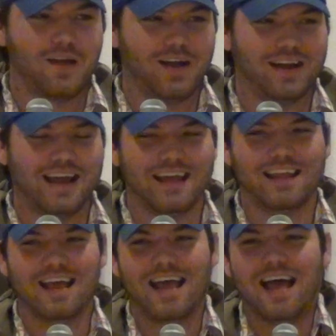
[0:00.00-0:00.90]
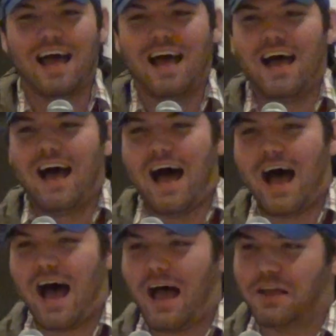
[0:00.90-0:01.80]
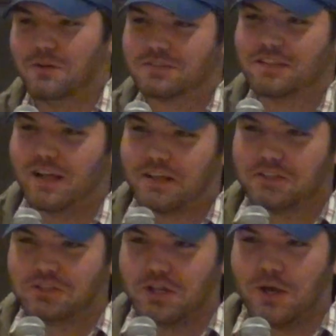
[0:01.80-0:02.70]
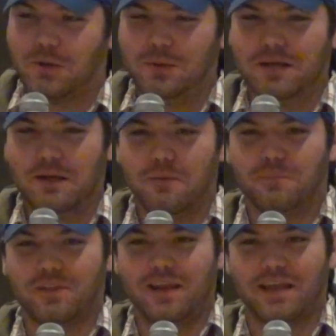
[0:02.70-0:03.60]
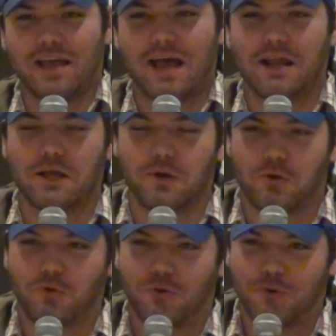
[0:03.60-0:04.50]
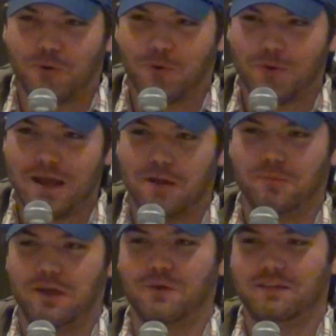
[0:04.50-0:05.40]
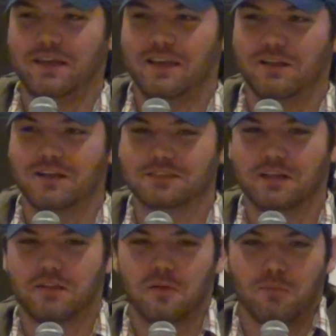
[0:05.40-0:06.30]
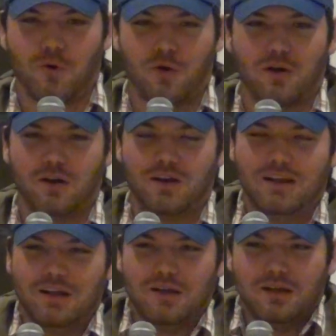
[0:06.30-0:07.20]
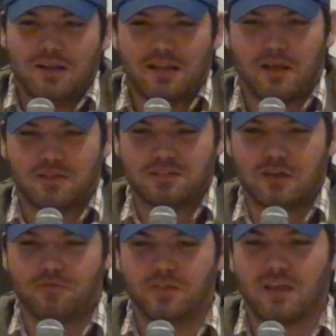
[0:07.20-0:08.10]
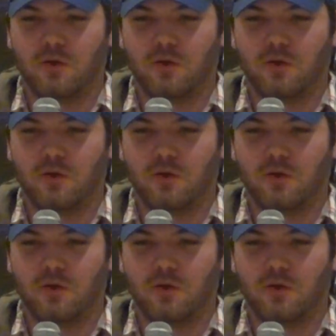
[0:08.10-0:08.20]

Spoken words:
Alright. I used to like the show, but then it got incredibly ridiculous. Like the more stuff that they